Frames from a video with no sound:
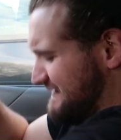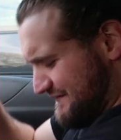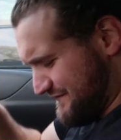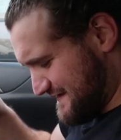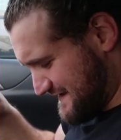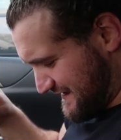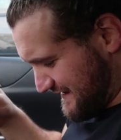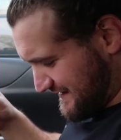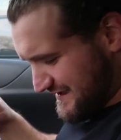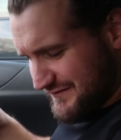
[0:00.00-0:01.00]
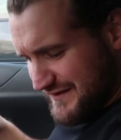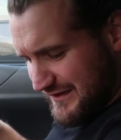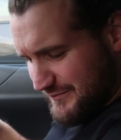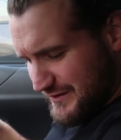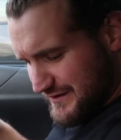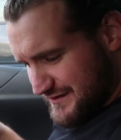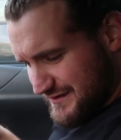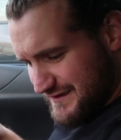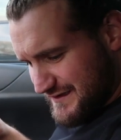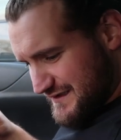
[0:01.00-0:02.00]
That fits like a glove now, but
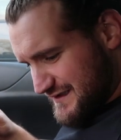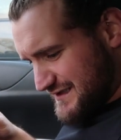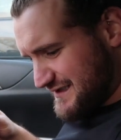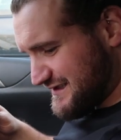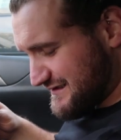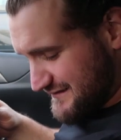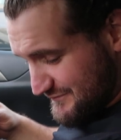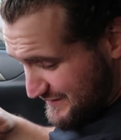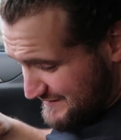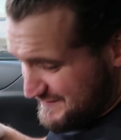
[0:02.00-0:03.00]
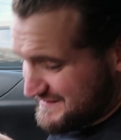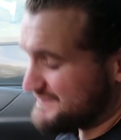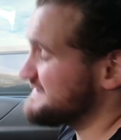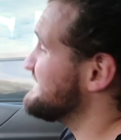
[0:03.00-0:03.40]
might be some